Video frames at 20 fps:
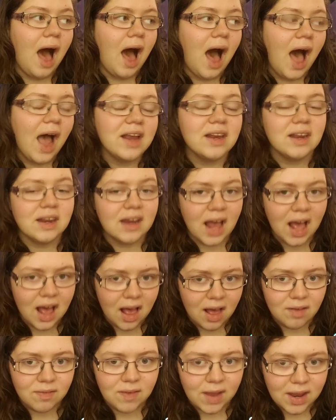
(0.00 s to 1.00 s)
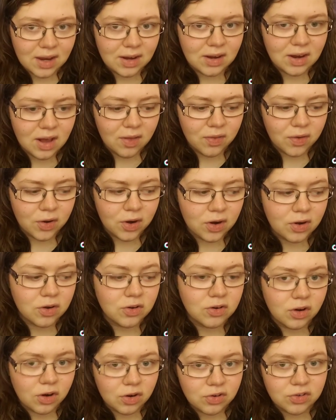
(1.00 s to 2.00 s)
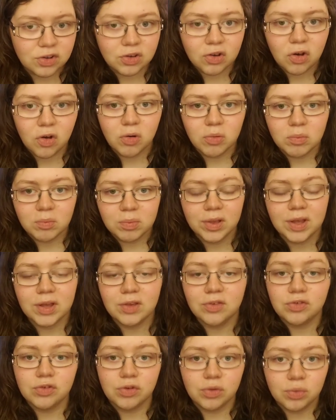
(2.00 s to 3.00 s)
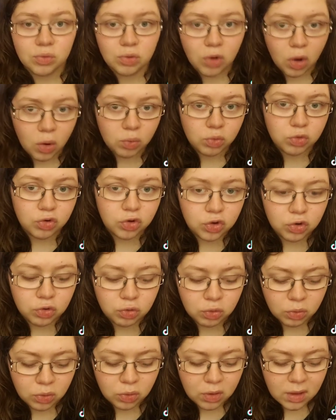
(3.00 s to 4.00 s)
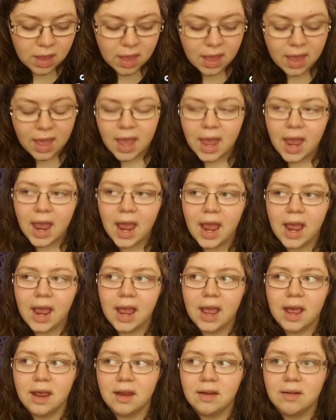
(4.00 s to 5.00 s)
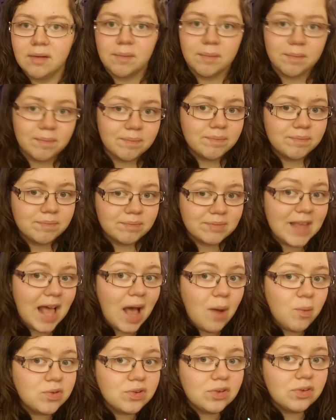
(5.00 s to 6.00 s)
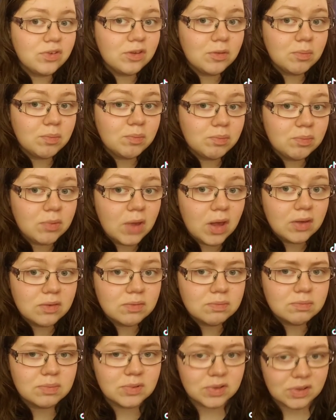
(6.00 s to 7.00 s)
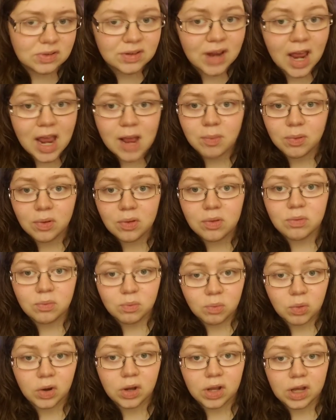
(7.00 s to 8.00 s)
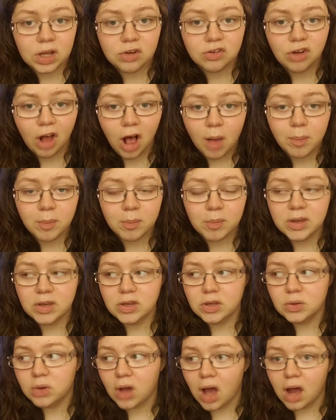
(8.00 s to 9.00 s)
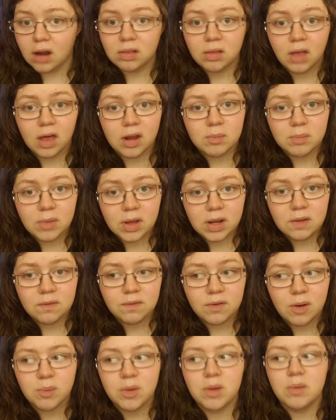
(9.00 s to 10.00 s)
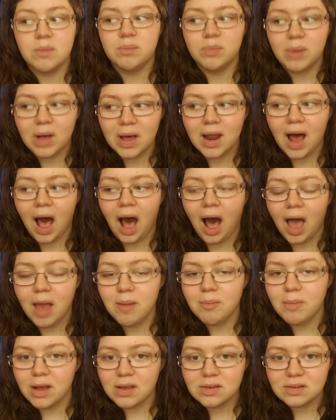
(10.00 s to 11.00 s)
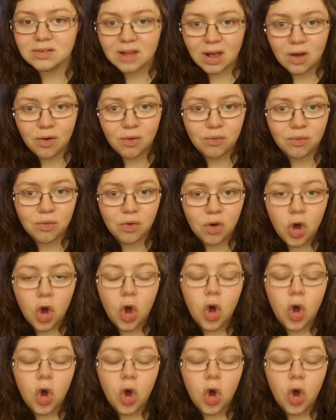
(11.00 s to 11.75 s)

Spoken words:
I didn't have another nursing home place to go to. And that was a stable working job. I mean, you got a lot of money from it. But I myself